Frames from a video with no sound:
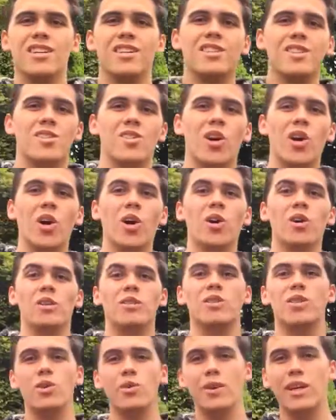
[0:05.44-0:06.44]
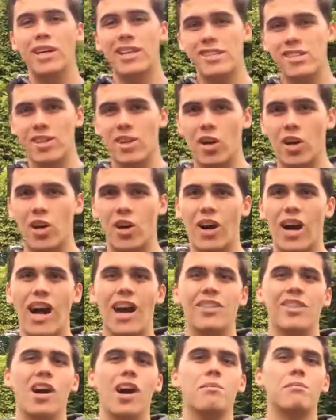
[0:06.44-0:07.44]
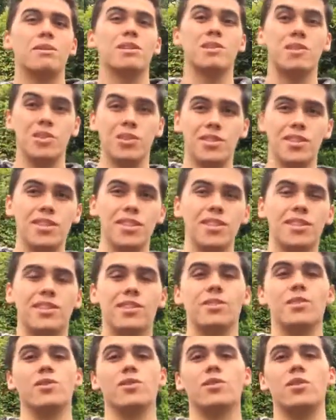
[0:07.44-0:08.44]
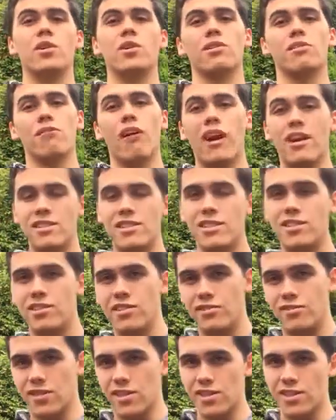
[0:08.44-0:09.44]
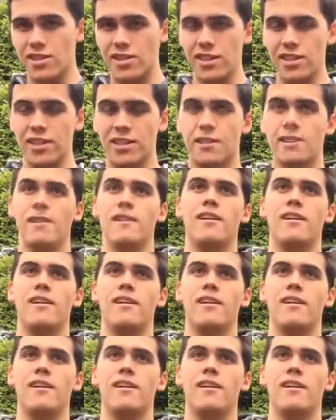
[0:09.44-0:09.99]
So 2 weekends ago, I had the opportunity to go to Ryerson University